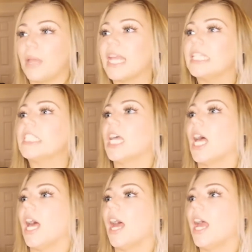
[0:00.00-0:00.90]

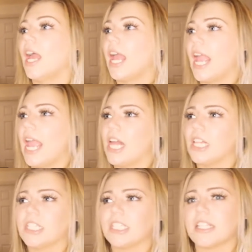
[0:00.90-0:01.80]
Penta
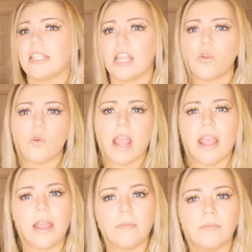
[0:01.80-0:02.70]

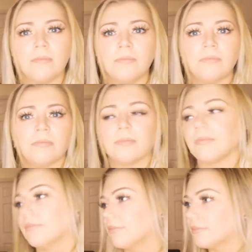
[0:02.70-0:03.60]
L0M.
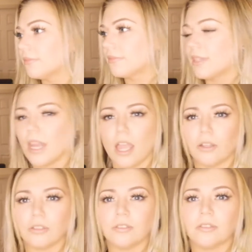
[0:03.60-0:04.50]

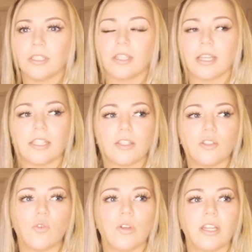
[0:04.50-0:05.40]
Now, as he's
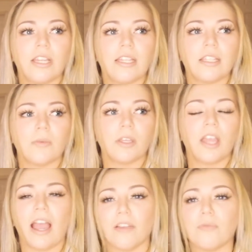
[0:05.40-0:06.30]
known in
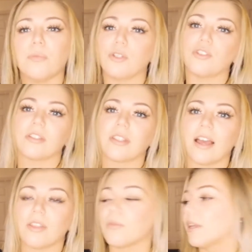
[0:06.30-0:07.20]
AEW, I have butchered
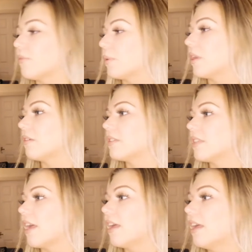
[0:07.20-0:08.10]
that, the way I've pronounced
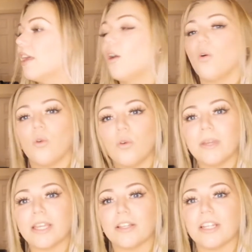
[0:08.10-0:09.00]
that. Oh
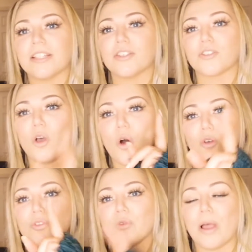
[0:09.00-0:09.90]
my goodness, there's
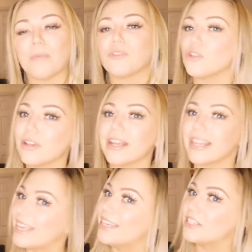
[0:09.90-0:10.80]
also, I'm sure,
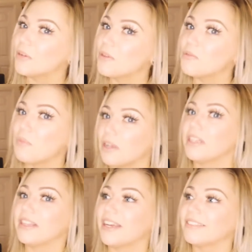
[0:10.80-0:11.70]
an AEW pun
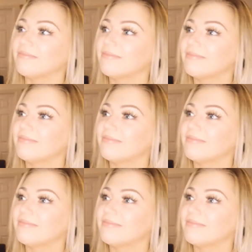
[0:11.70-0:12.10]
in there.